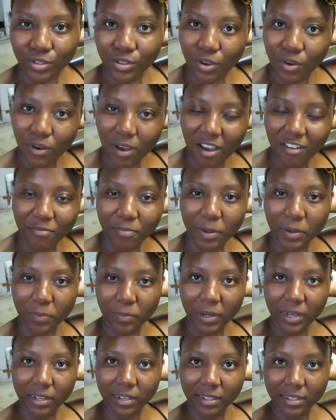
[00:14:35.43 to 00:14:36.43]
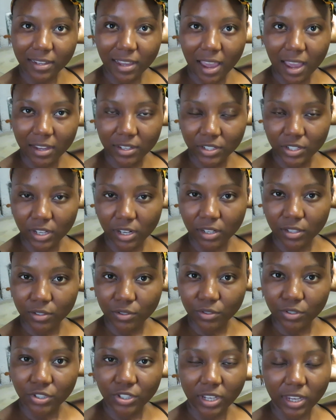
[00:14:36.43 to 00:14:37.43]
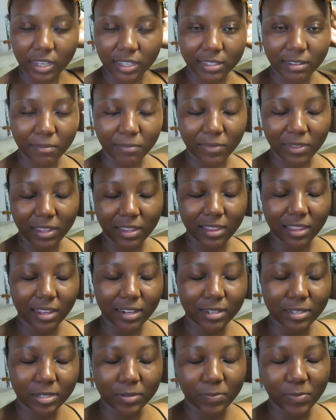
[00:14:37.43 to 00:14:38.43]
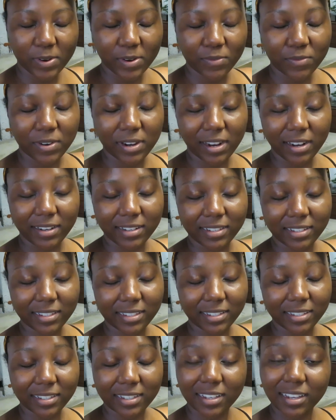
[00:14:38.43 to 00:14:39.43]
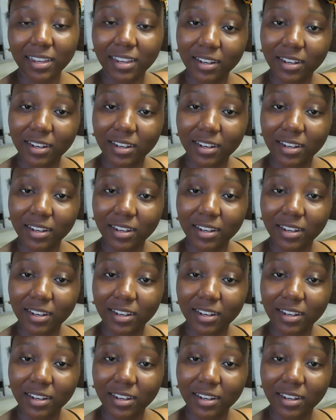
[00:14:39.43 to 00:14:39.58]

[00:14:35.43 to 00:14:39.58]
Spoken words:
So I've been meaning actually to share something that's been really